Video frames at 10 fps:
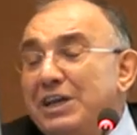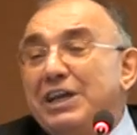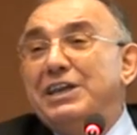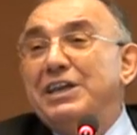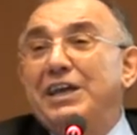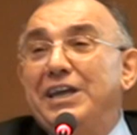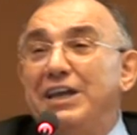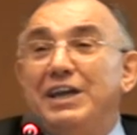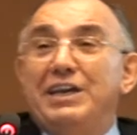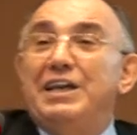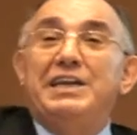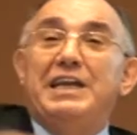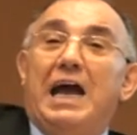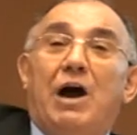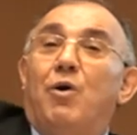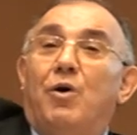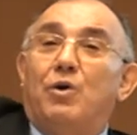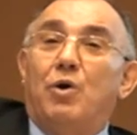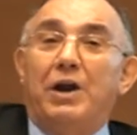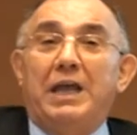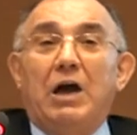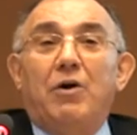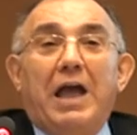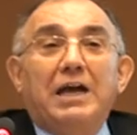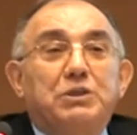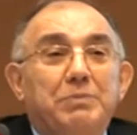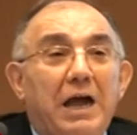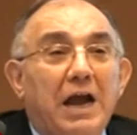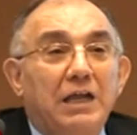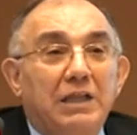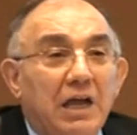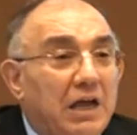India or Korea or elsewhere at